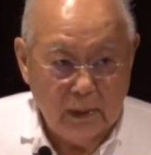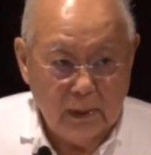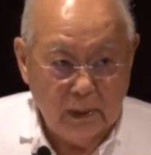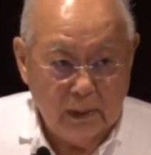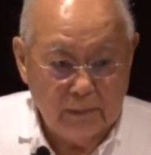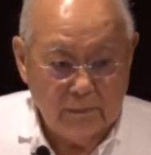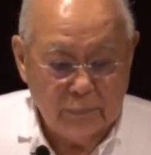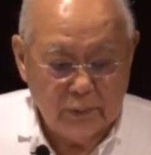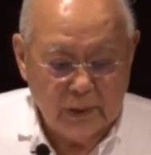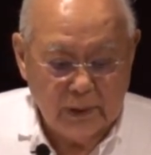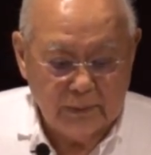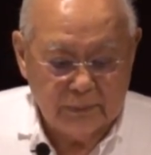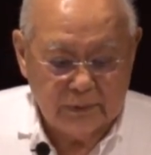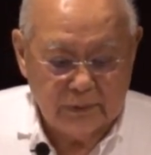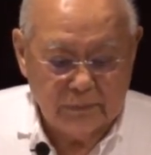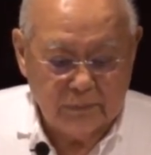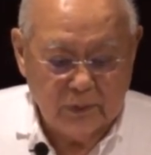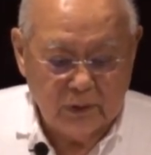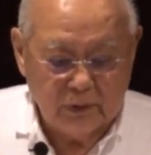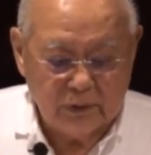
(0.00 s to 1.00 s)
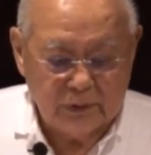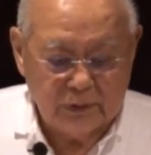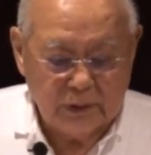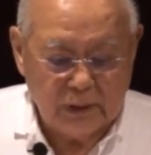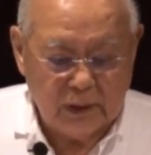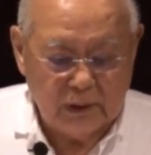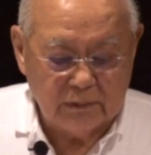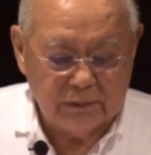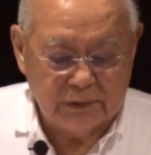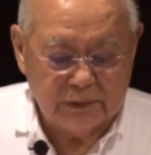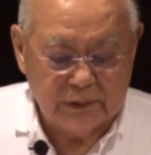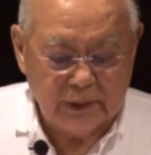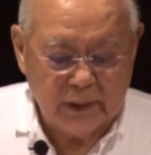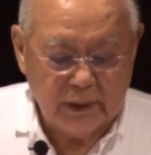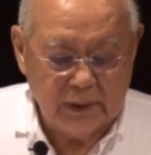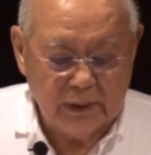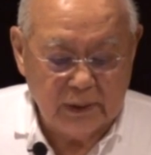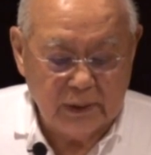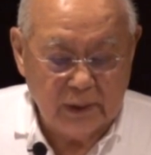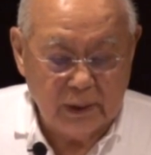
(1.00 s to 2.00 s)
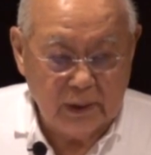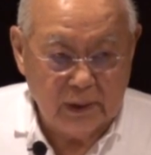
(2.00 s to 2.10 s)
And perhaps the most outstanding